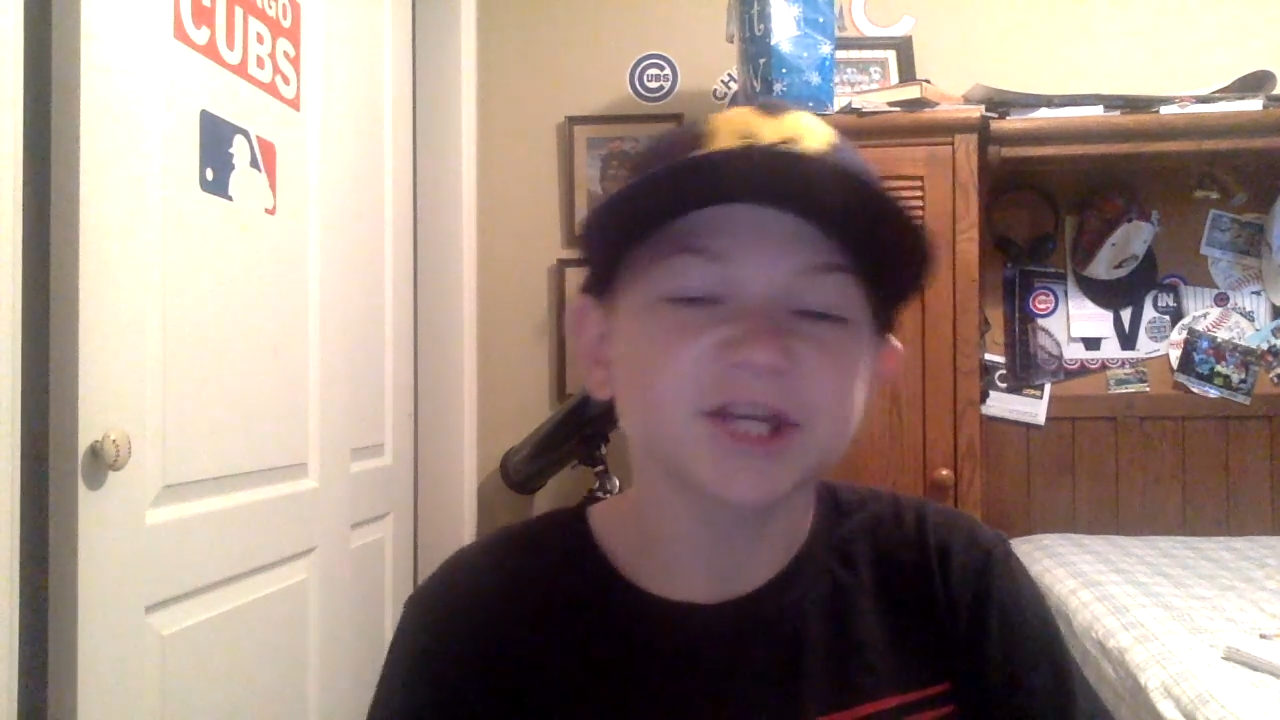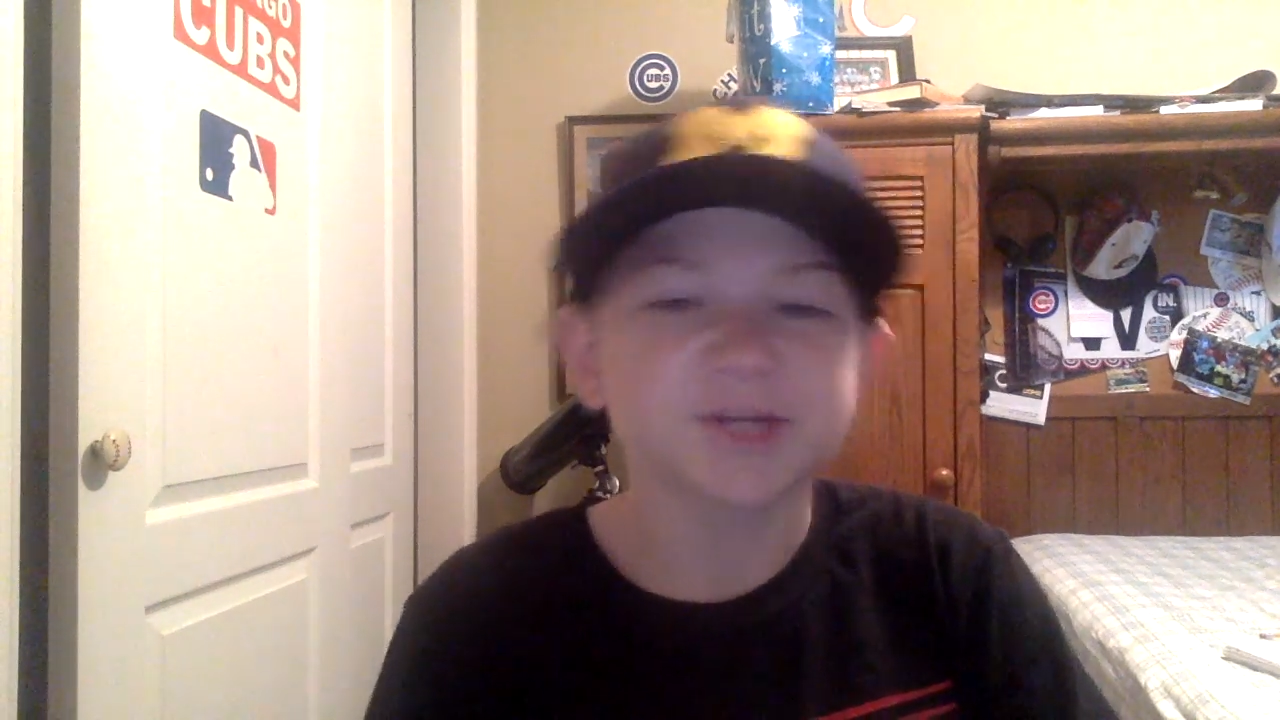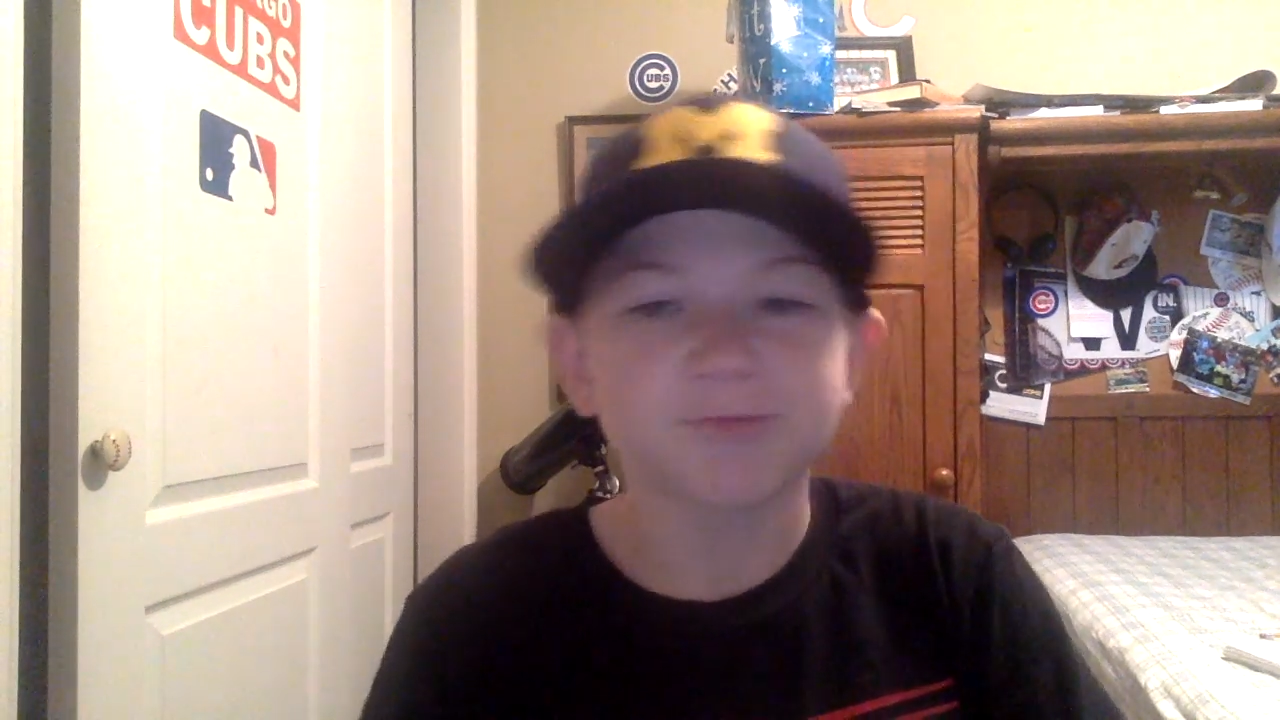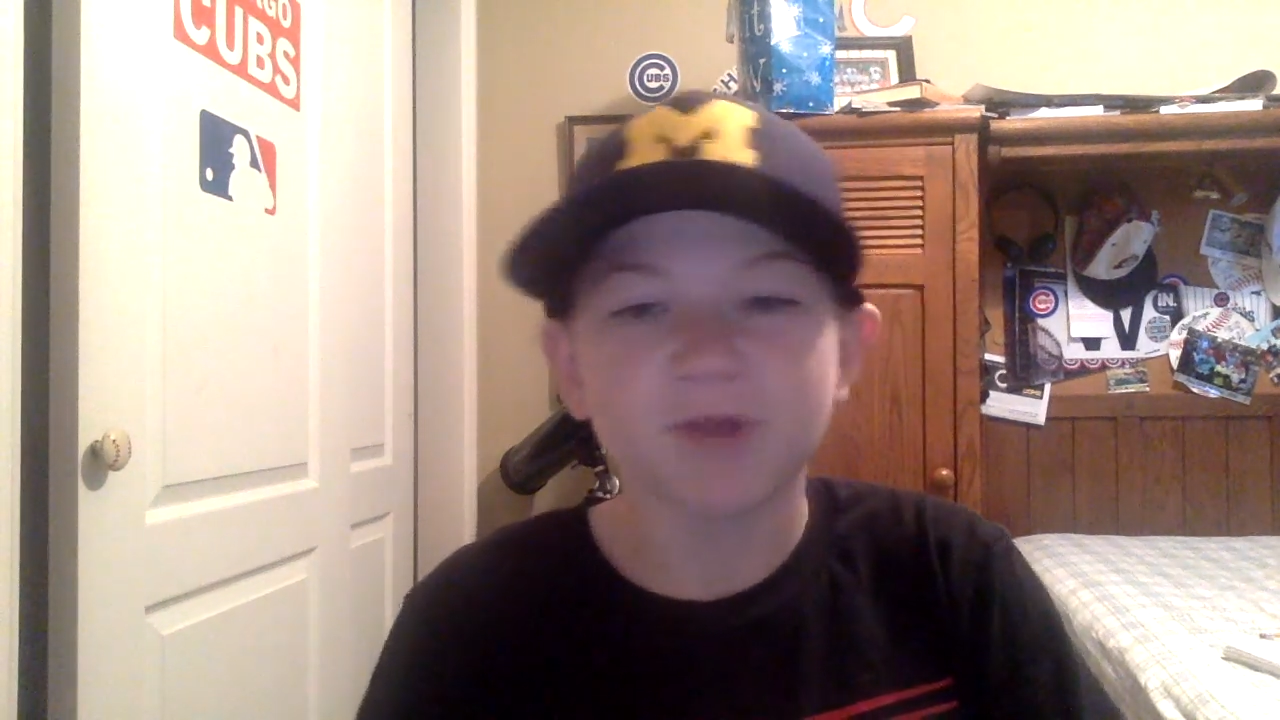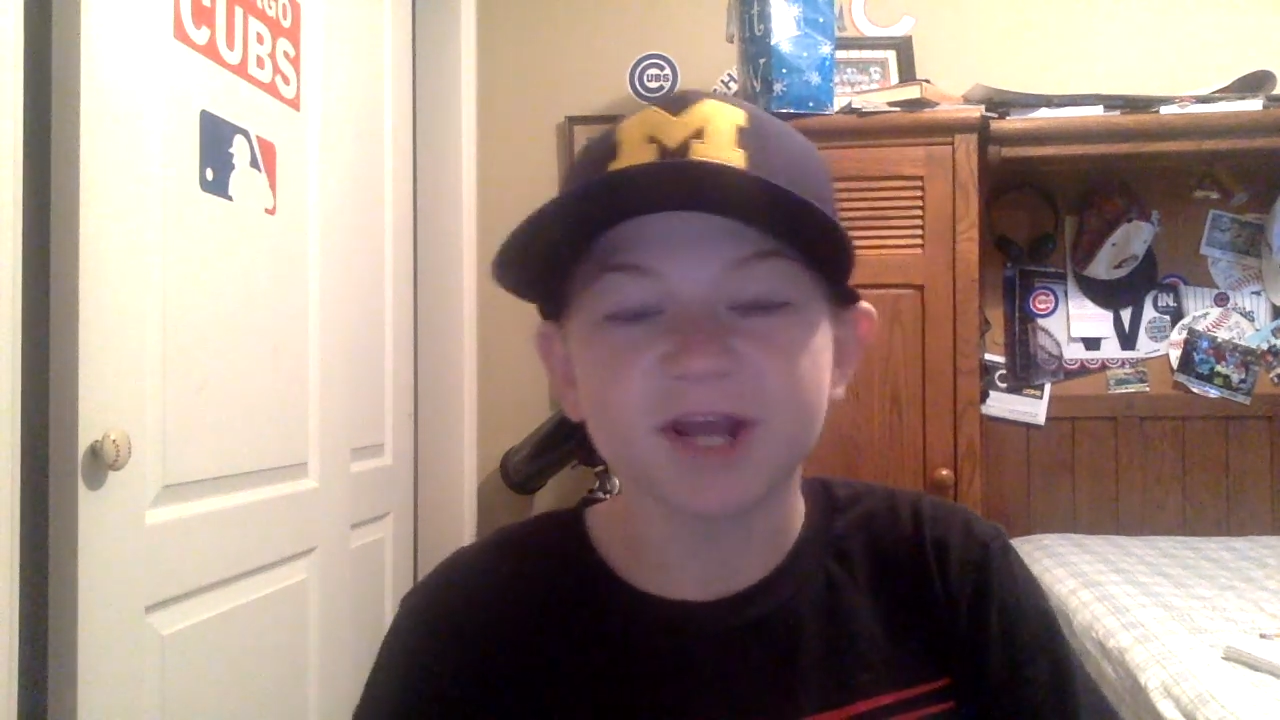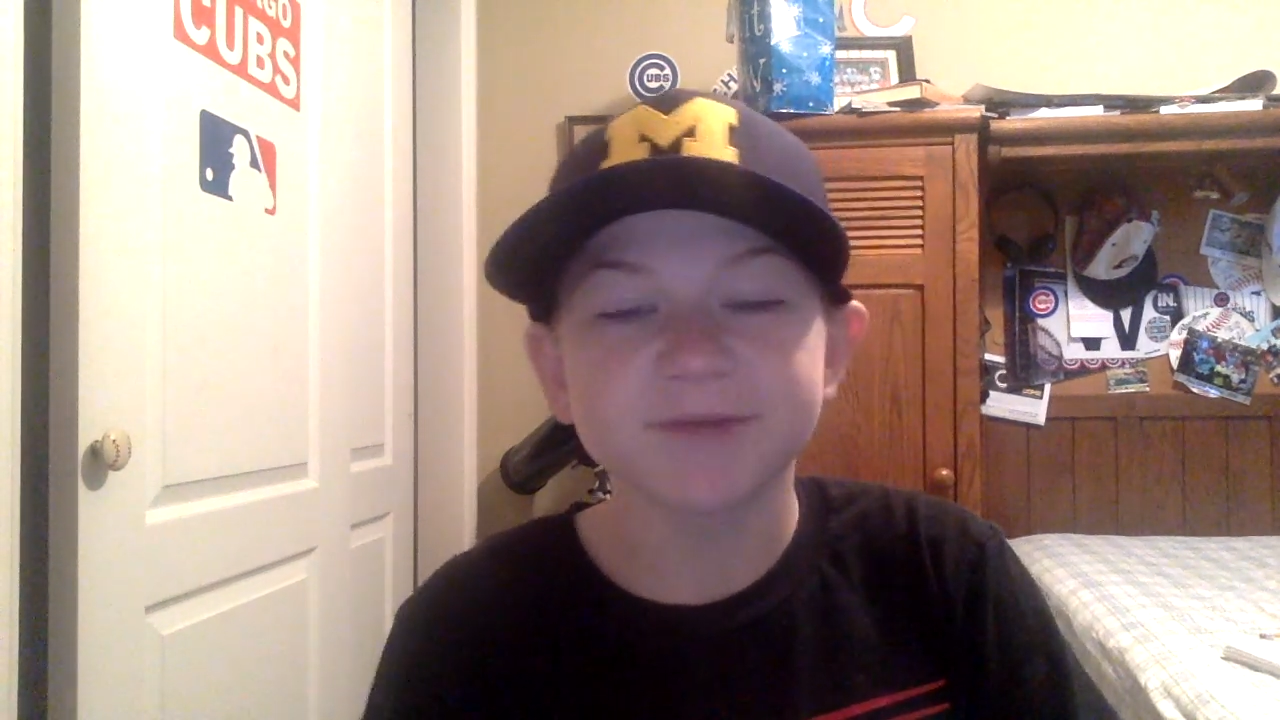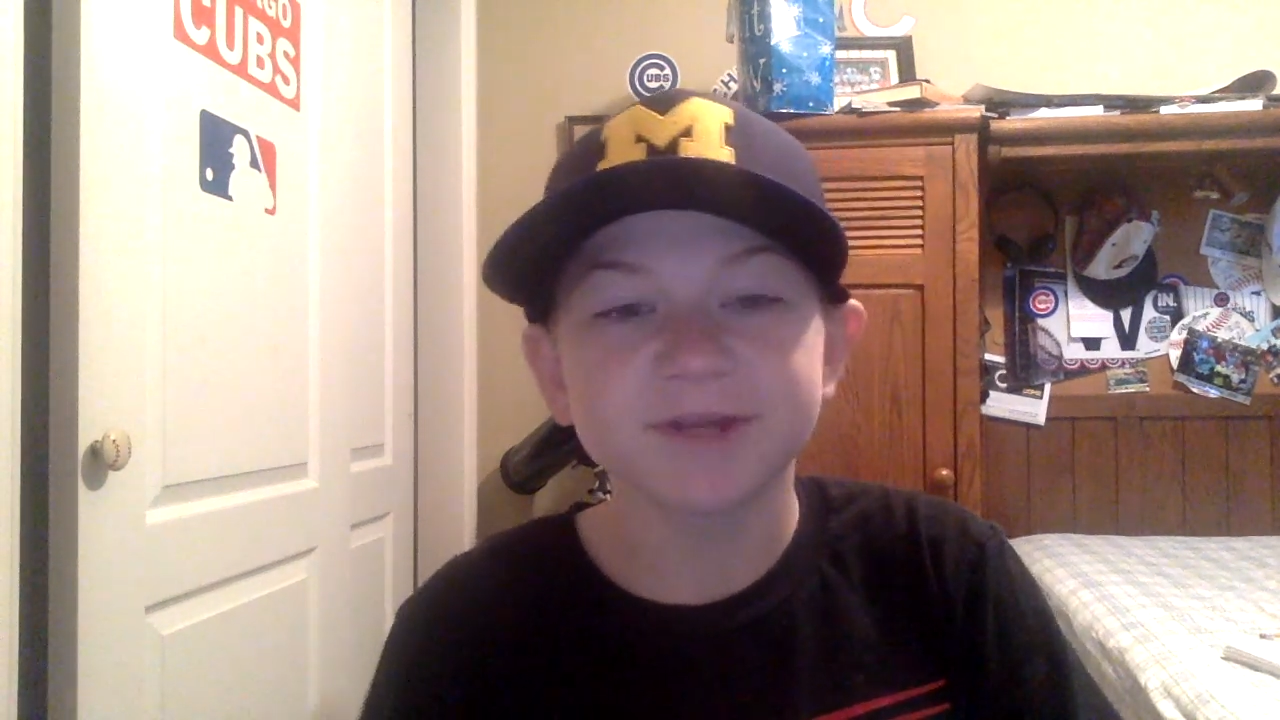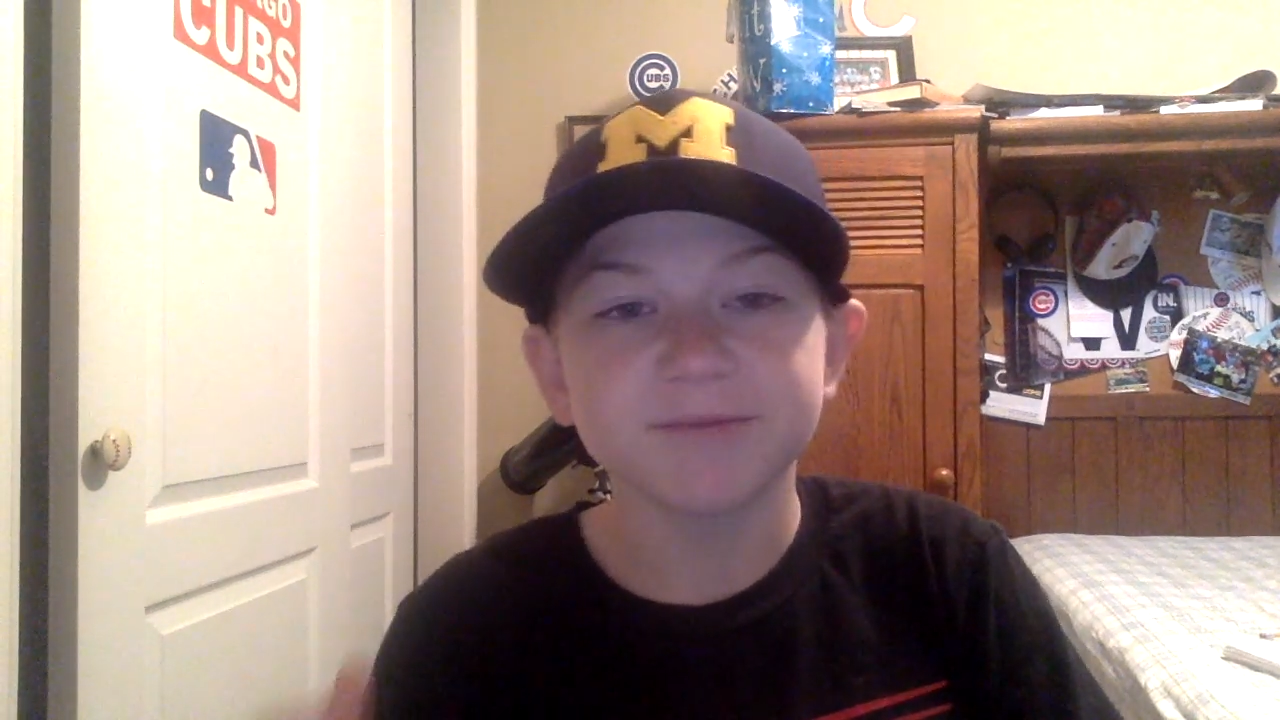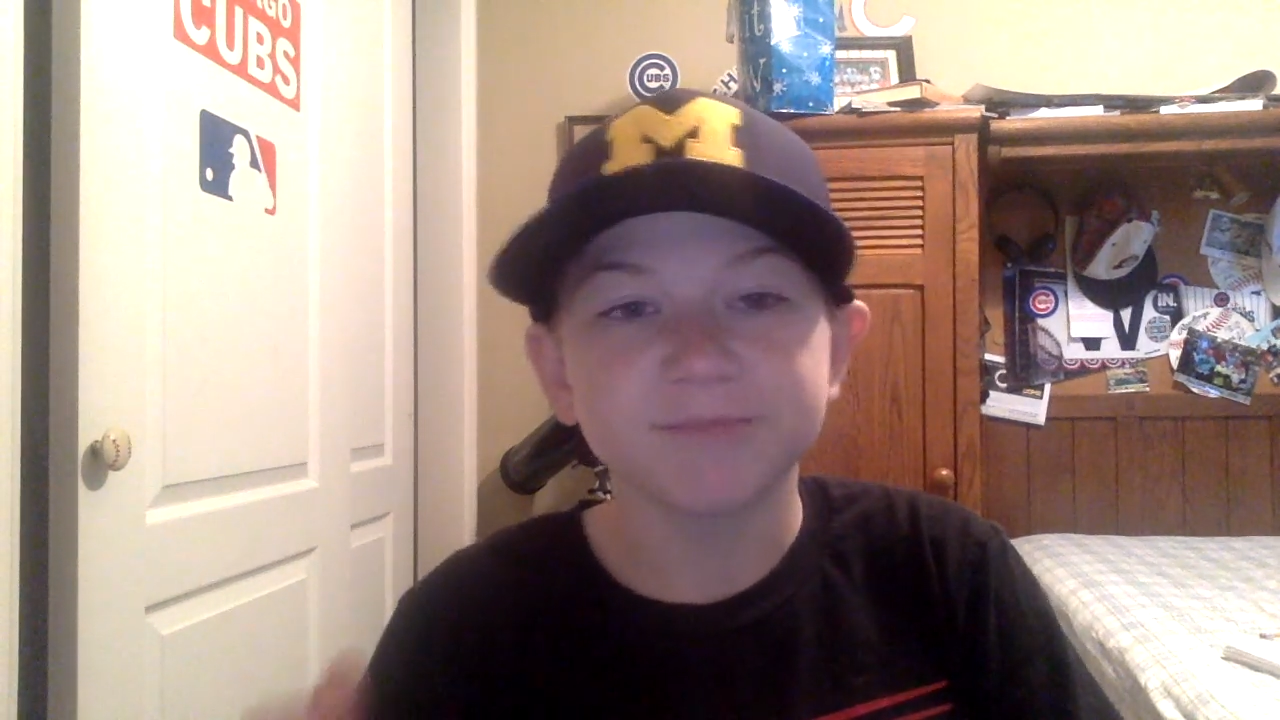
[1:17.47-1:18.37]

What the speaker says: Bregman